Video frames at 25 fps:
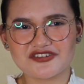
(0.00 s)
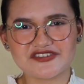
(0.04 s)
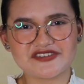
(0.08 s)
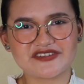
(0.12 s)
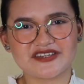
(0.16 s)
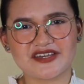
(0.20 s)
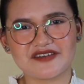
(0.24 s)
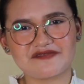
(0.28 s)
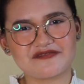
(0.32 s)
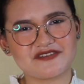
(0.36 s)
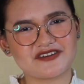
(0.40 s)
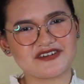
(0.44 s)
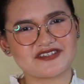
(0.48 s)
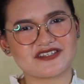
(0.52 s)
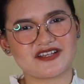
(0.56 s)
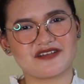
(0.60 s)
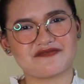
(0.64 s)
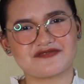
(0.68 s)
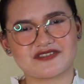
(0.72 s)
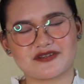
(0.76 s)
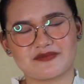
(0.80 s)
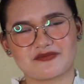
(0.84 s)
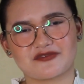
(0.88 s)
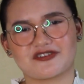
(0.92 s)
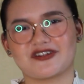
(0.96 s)
should give
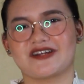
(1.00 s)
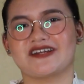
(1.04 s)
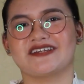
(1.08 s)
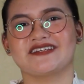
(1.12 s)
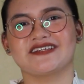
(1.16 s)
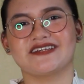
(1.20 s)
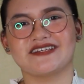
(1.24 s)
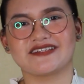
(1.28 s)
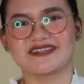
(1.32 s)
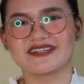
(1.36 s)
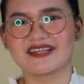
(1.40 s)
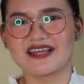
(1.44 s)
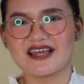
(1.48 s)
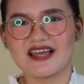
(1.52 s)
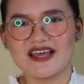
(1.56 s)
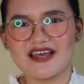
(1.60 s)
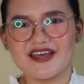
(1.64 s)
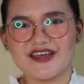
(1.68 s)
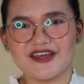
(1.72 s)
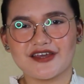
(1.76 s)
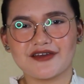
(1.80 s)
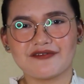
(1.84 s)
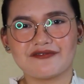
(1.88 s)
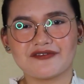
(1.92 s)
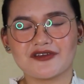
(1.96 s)
yourself some credit.
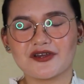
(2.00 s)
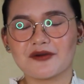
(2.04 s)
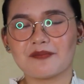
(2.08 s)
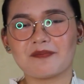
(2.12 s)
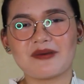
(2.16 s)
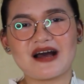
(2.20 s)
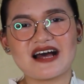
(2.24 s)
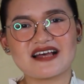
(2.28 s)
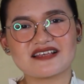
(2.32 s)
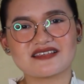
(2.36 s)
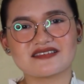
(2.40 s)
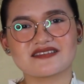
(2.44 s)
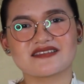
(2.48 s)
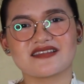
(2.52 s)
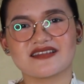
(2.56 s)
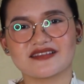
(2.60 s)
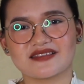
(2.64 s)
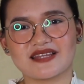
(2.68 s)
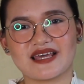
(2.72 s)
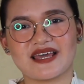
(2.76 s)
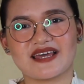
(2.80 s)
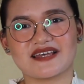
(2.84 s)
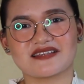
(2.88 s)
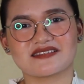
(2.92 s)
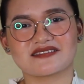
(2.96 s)
If you pass the
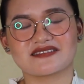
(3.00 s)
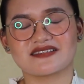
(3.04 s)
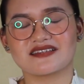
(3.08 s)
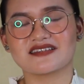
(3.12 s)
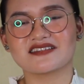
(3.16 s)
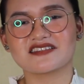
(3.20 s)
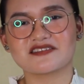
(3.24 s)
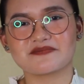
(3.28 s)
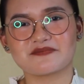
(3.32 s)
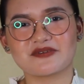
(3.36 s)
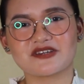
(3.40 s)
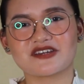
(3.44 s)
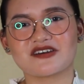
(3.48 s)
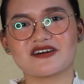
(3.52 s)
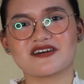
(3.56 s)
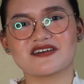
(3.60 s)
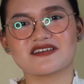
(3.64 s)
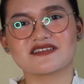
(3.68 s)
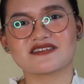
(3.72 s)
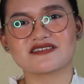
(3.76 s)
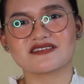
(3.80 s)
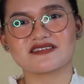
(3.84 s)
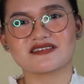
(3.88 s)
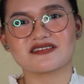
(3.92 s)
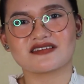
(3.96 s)
test, it's
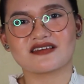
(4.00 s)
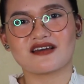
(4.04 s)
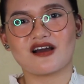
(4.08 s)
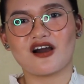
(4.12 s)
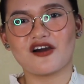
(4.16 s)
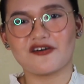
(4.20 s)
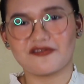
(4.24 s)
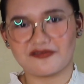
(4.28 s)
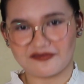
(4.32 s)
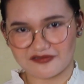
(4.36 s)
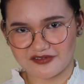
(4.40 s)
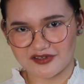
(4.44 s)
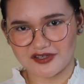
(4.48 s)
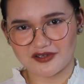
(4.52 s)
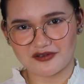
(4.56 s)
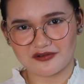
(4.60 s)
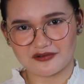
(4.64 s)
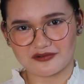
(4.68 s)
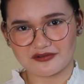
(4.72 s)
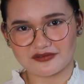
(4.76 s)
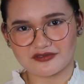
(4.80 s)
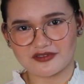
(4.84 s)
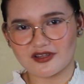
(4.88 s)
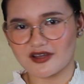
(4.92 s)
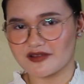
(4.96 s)
because of
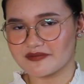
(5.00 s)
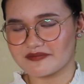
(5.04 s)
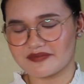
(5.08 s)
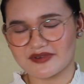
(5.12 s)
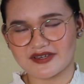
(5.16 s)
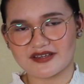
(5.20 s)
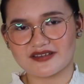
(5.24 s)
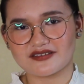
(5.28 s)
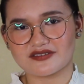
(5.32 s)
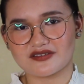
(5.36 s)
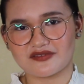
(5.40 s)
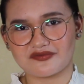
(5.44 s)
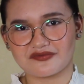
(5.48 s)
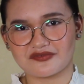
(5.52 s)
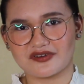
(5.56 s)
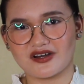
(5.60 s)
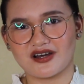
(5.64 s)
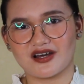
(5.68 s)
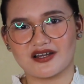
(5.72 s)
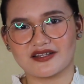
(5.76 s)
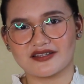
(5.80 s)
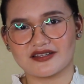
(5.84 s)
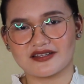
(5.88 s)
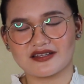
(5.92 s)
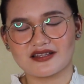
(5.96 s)
you, not because of
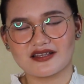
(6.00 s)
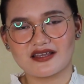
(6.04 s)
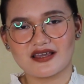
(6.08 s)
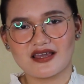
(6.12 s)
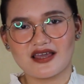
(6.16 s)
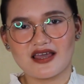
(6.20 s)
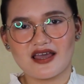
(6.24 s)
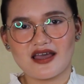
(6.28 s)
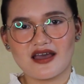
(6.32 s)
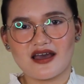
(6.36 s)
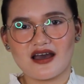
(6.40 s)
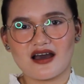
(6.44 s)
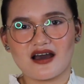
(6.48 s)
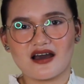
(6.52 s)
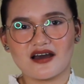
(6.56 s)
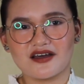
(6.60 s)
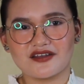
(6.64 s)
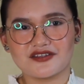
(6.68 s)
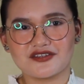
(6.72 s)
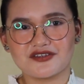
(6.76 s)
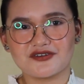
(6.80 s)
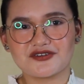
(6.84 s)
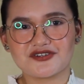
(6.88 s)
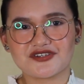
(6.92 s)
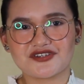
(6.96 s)
God.
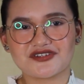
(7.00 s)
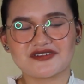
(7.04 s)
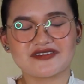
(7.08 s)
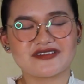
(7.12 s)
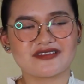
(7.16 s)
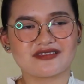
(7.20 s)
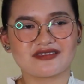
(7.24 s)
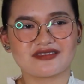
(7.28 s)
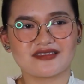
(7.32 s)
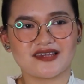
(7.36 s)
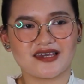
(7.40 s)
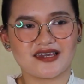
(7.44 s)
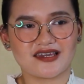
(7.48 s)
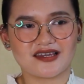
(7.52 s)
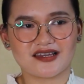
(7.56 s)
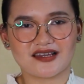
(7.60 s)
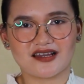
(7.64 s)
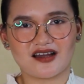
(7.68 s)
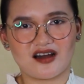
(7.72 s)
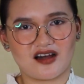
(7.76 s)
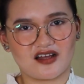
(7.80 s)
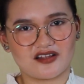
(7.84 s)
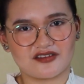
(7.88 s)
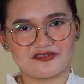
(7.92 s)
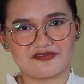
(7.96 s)
You shouldn't thank
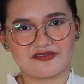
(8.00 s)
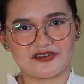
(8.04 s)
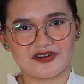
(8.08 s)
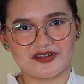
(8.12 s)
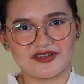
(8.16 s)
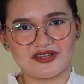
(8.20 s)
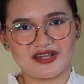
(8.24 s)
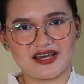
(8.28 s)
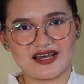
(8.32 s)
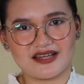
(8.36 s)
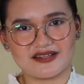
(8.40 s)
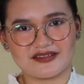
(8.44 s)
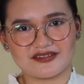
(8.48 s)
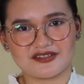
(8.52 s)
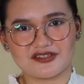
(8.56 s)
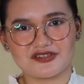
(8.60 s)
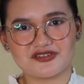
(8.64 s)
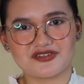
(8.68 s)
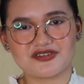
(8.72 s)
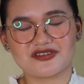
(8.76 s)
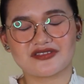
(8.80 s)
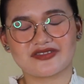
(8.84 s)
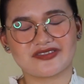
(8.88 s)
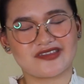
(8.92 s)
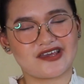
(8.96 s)
God for that. You
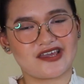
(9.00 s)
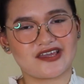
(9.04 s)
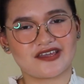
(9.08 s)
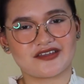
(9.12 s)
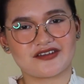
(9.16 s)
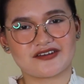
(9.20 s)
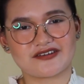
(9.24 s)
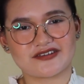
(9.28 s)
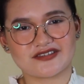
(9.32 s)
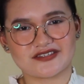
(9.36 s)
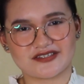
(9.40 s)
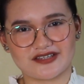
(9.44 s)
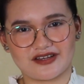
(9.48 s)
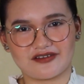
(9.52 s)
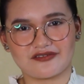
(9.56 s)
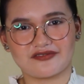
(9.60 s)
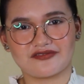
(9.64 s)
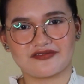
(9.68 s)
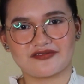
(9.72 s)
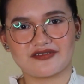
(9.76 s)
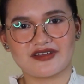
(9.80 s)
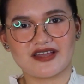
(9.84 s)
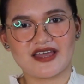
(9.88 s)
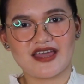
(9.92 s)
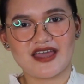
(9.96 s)
should thank yourself.
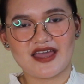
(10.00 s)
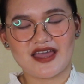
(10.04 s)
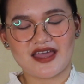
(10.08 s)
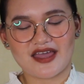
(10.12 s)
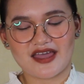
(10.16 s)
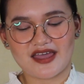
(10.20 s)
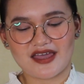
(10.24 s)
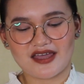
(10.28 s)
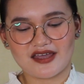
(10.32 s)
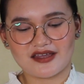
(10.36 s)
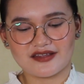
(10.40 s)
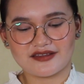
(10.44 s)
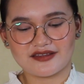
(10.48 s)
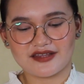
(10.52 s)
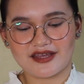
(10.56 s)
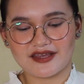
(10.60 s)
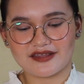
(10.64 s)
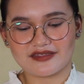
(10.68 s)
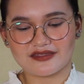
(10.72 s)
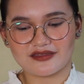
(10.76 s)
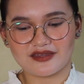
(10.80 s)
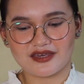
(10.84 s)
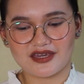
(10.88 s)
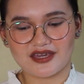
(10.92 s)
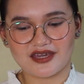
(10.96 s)
And
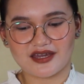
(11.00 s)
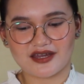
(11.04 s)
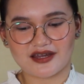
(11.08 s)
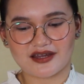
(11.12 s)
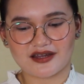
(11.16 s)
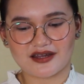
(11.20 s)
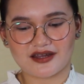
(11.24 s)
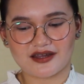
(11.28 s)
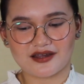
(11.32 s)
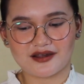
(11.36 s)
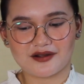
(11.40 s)
I think